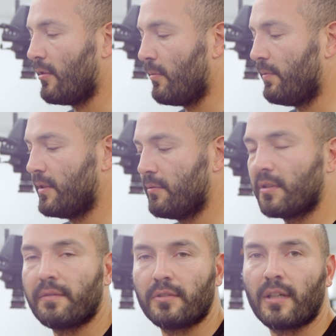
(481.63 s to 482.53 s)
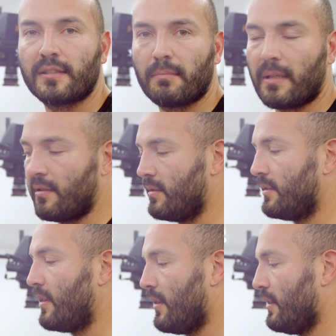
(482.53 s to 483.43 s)
hopefully it will give you guys a better
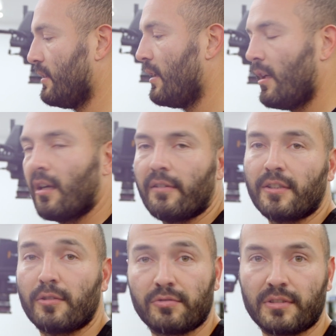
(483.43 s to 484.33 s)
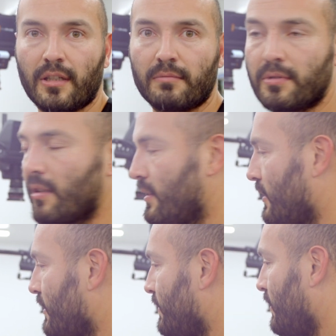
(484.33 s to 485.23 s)
understanding of the ultrasound process.